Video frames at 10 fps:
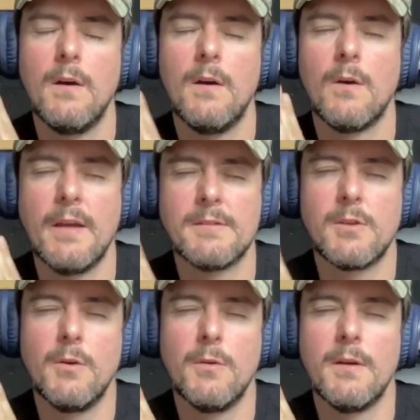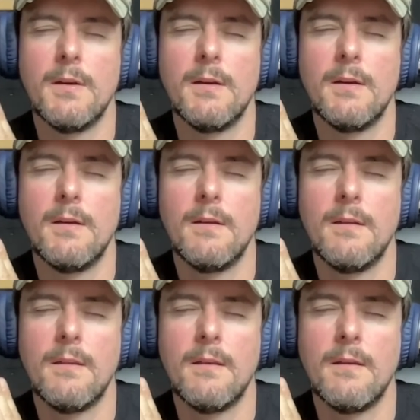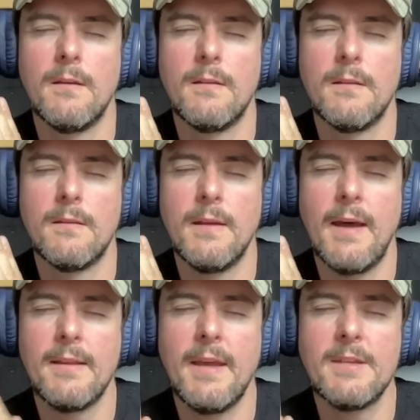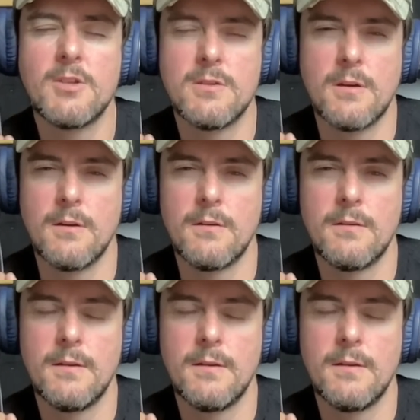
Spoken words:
Okay, so the allegations are,